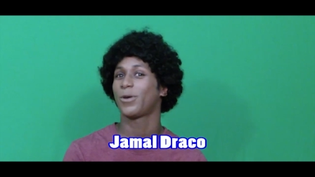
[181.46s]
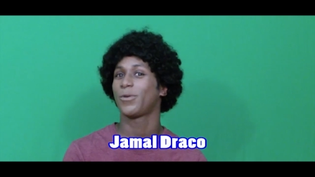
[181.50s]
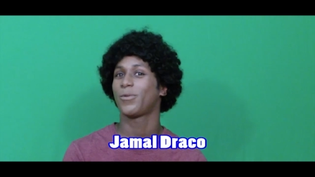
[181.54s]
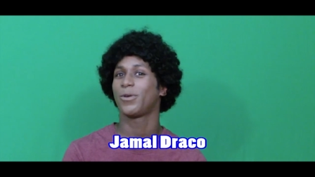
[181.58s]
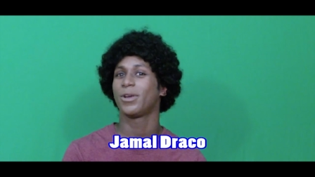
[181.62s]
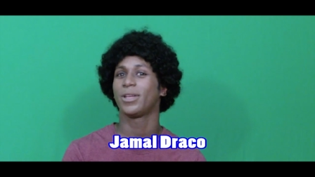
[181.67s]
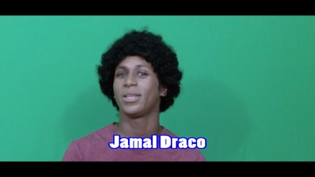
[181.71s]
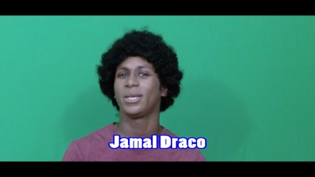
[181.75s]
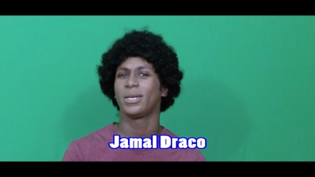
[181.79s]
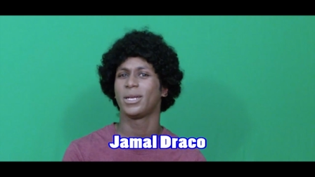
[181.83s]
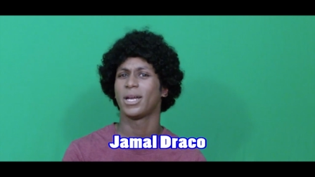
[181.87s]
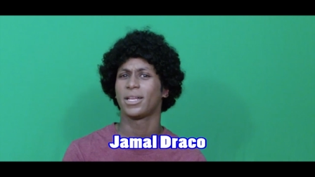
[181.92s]
we're
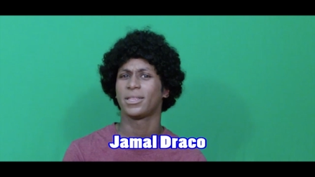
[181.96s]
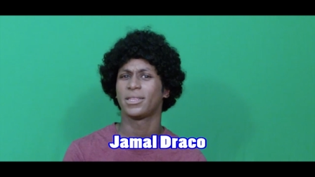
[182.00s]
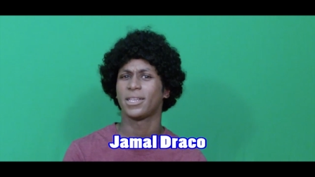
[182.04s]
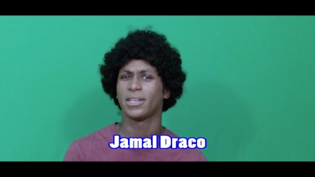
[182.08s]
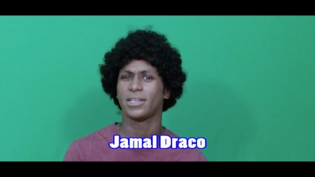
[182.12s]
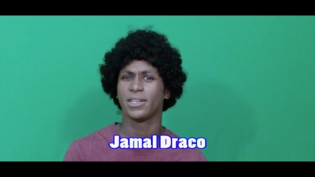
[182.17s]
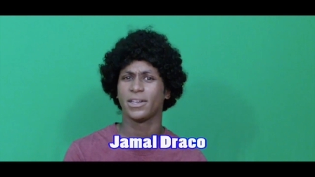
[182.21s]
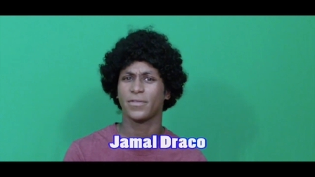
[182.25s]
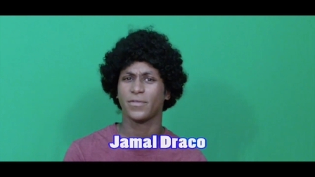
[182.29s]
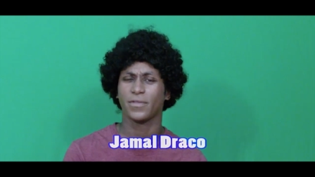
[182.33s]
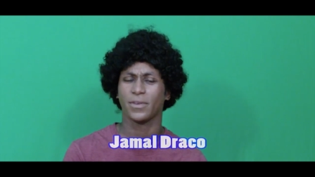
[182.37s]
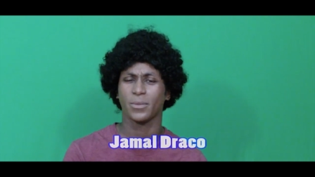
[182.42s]
really not that
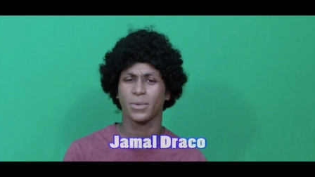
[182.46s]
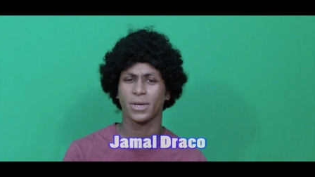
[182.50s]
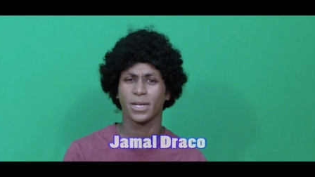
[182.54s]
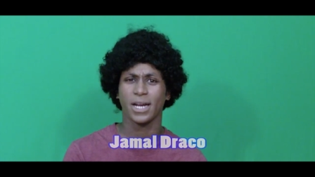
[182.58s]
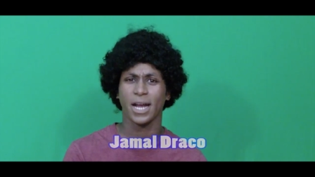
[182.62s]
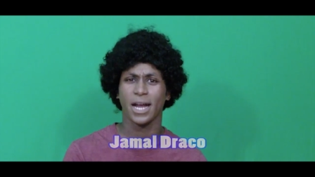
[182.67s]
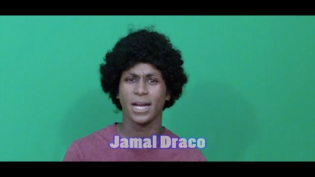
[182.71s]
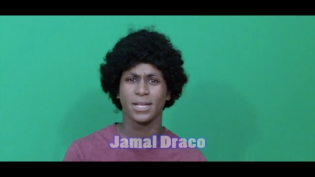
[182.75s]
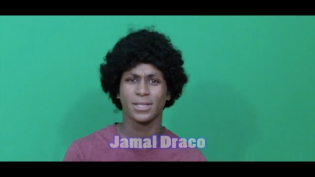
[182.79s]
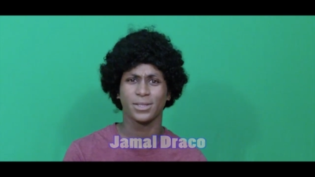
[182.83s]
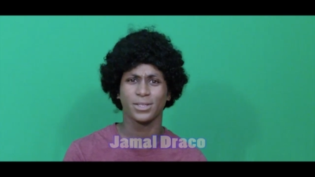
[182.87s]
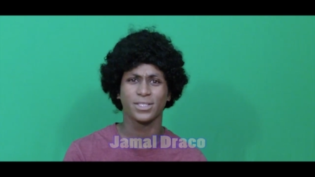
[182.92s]
different. We're
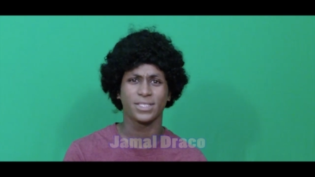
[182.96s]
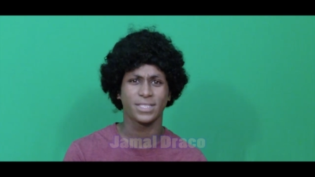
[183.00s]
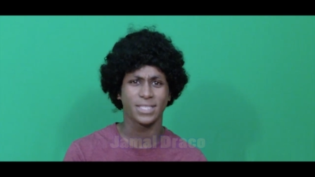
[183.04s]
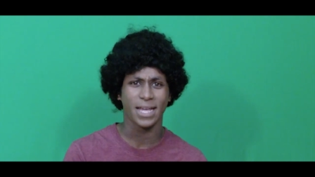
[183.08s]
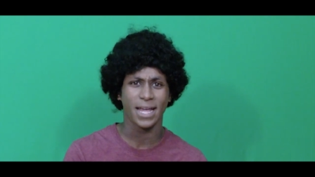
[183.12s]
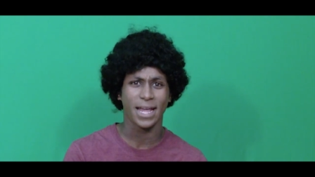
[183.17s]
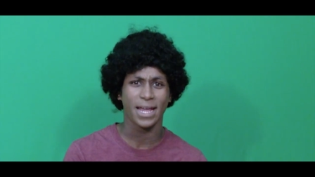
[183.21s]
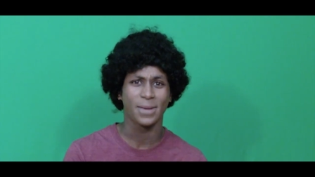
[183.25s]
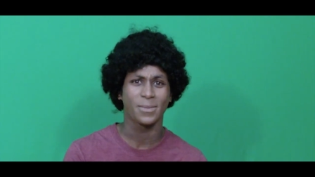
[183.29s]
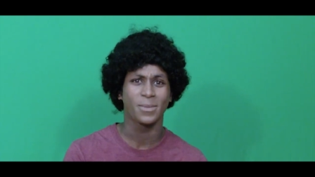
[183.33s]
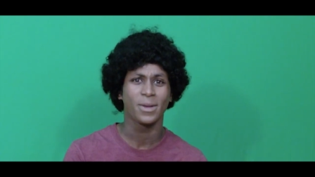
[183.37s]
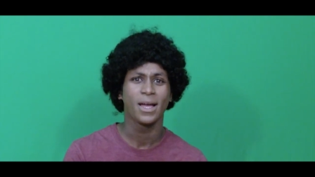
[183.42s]
kind of the
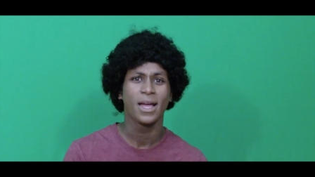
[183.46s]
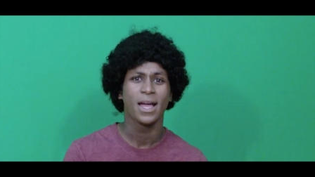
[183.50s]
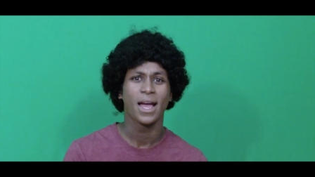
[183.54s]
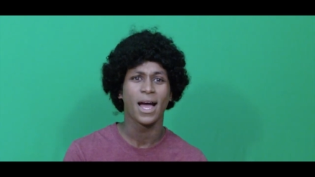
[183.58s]
same.